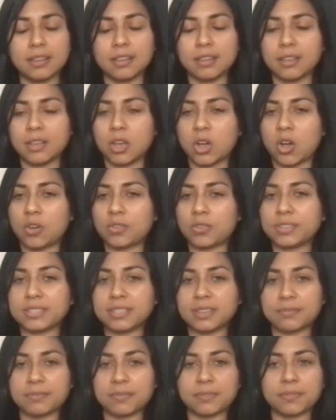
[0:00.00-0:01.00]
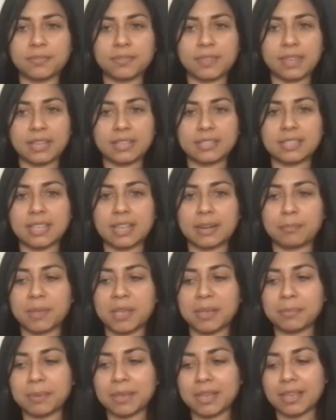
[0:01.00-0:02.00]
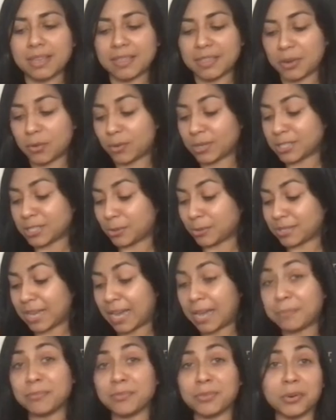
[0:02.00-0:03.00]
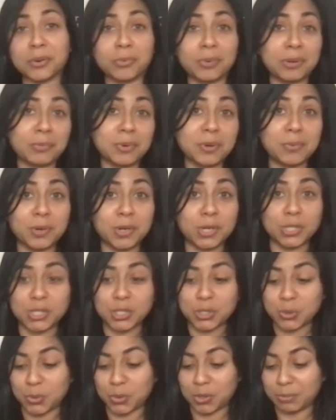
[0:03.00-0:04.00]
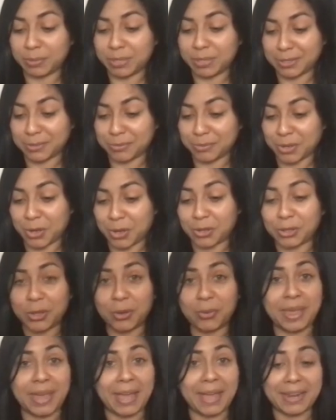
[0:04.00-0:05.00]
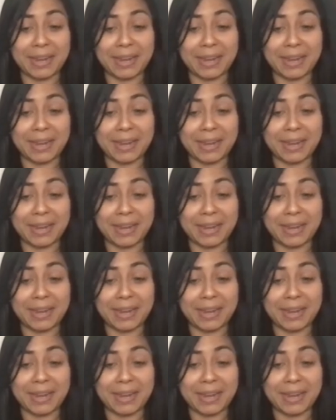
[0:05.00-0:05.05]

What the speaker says: all these different things that maybe there was no time for when we were in school, because we all know that